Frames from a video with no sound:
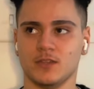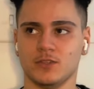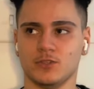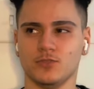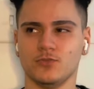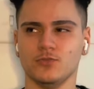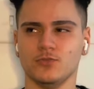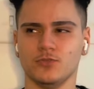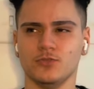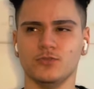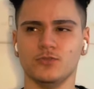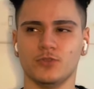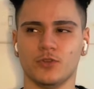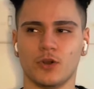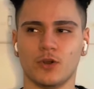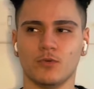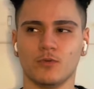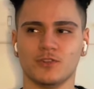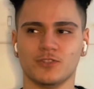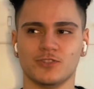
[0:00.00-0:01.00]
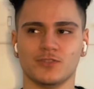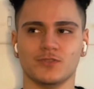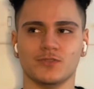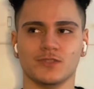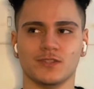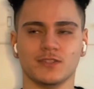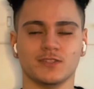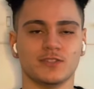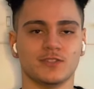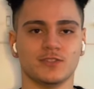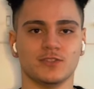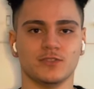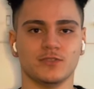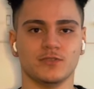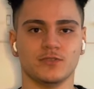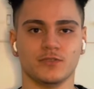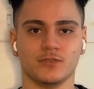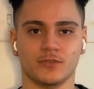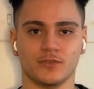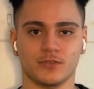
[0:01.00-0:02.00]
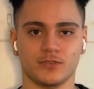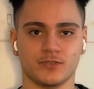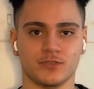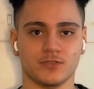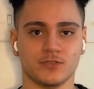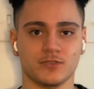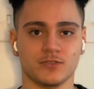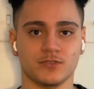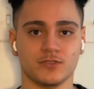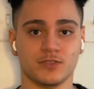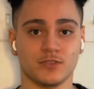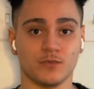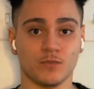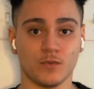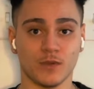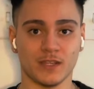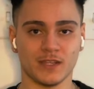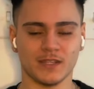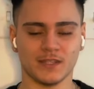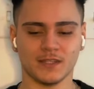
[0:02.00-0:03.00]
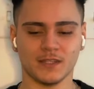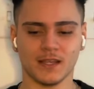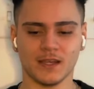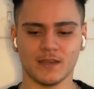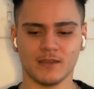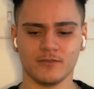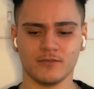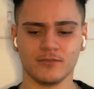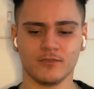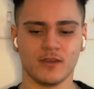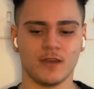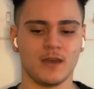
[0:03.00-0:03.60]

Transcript: you know what you need to do in order to win in life,